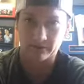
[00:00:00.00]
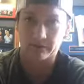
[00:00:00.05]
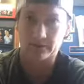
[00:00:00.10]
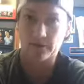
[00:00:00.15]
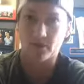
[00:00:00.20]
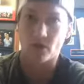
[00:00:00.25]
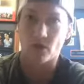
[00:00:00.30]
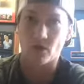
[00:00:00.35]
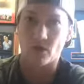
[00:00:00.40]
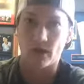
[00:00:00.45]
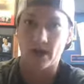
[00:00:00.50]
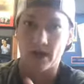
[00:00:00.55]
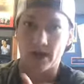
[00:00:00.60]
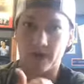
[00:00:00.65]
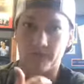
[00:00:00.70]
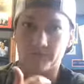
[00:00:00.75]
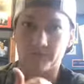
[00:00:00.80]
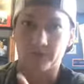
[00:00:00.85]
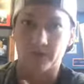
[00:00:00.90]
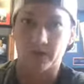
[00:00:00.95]
So
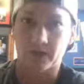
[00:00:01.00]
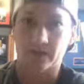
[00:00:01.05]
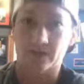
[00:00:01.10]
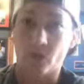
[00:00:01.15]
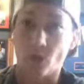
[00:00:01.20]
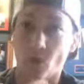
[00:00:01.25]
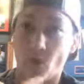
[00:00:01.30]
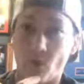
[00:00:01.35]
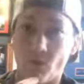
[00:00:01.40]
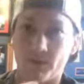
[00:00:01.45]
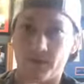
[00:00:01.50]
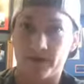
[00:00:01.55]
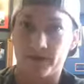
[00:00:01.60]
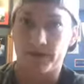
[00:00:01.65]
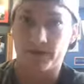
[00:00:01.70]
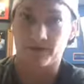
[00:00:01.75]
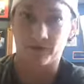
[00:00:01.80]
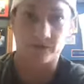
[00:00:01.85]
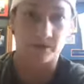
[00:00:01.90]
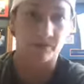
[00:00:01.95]
let's go over the
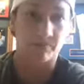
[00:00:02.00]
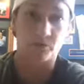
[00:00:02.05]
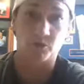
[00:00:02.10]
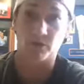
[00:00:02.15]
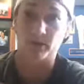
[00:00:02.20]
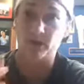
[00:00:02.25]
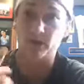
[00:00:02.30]
difference between